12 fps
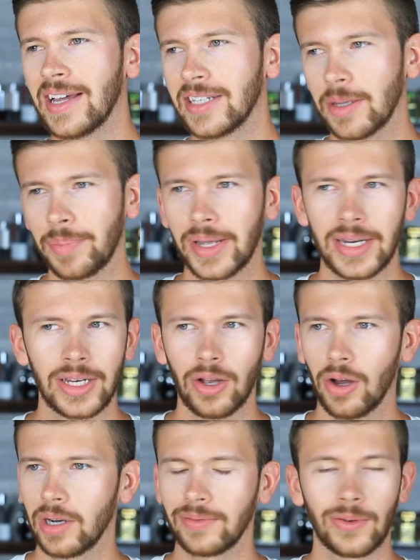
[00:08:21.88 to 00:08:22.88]
depending
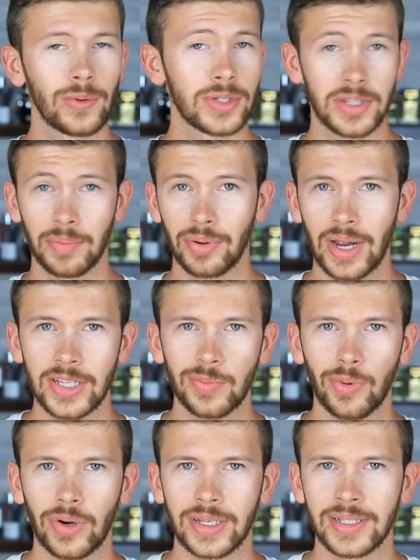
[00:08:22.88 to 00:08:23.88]
on, of course, the price
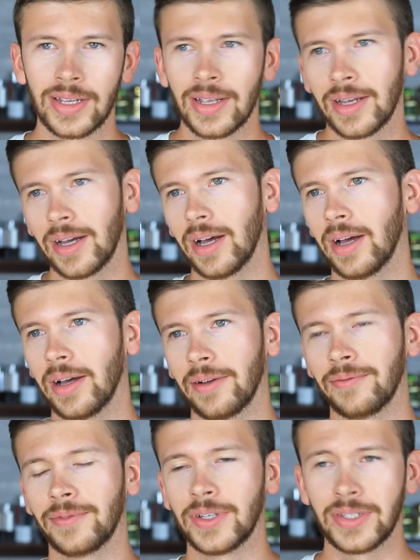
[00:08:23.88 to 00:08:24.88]
point.
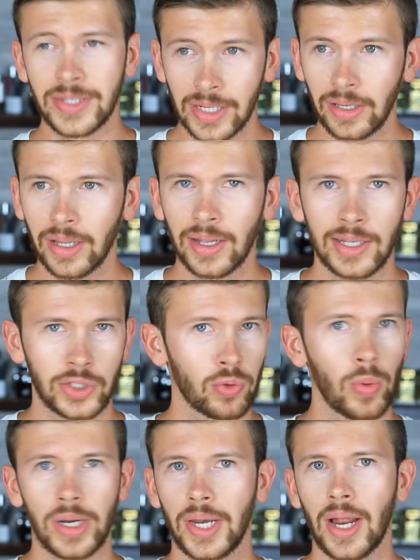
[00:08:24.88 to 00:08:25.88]
Uh, vanilla
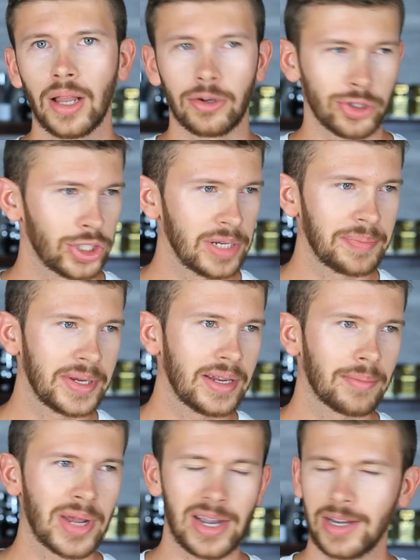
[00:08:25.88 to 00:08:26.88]
twenty dollar cheapie,
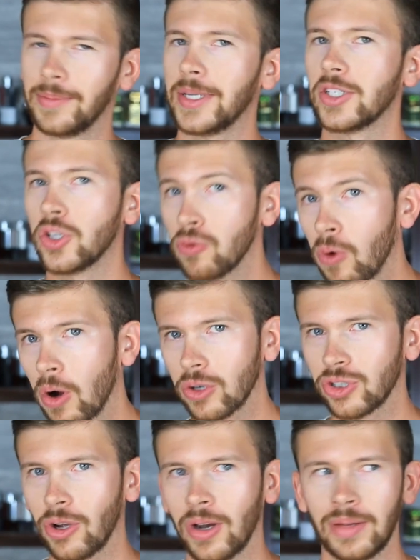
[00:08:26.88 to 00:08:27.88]
I'm not going to be too
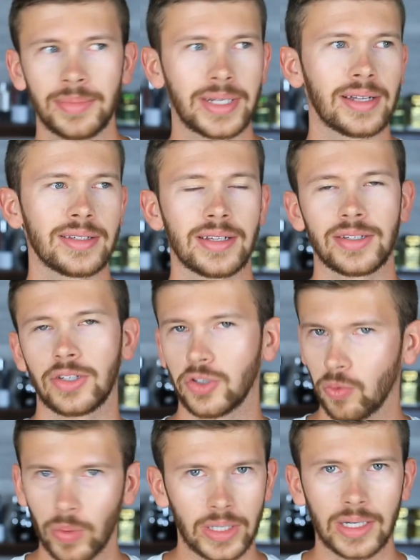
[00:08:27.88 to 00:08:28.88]
harsh on it because it's a
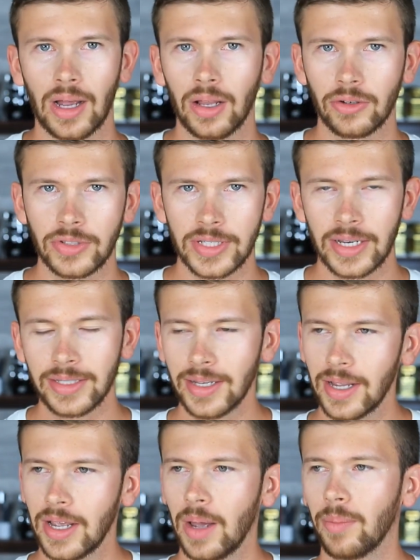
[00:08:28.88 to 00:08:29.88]
twenty dollar scent.
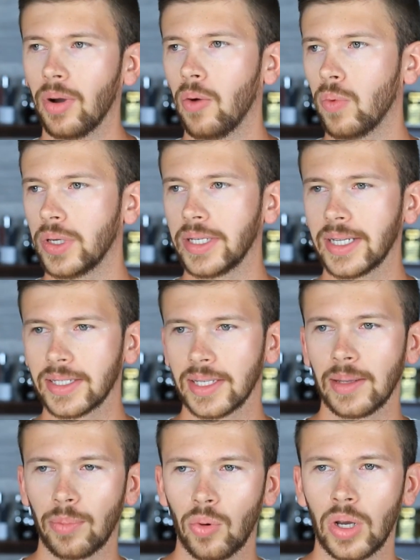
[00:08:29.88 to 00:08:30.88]
But when you get to
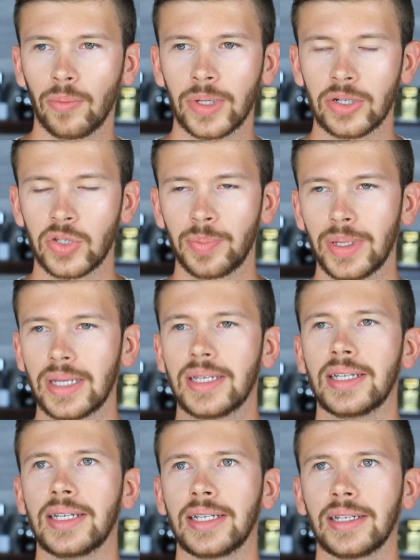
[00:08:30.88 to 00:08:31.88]
the point where you're
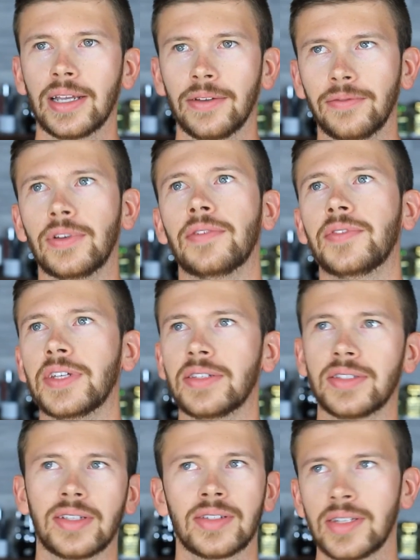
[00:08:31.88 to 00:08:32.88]
spending fifty,
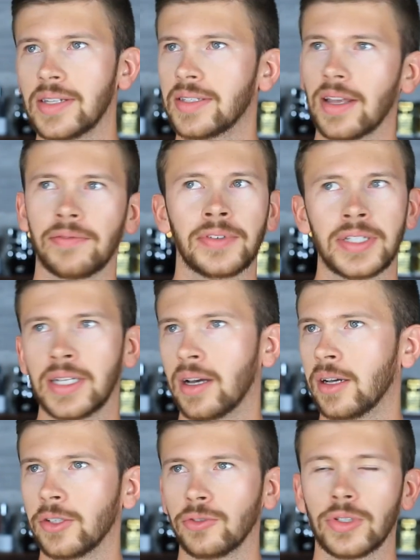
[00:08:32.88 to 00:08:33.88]
sixty, seventy, a
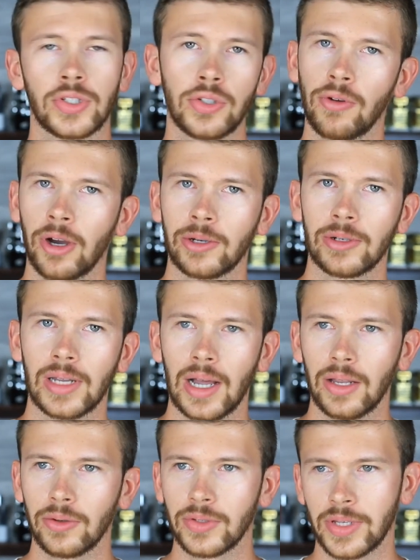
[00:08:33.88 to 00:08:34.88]
hundred, two hundred
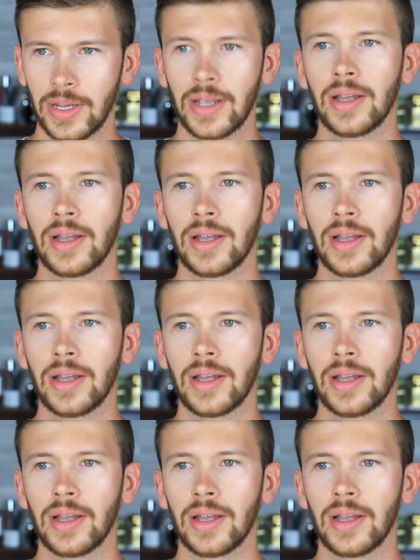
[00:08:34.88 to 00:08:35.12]
dollars,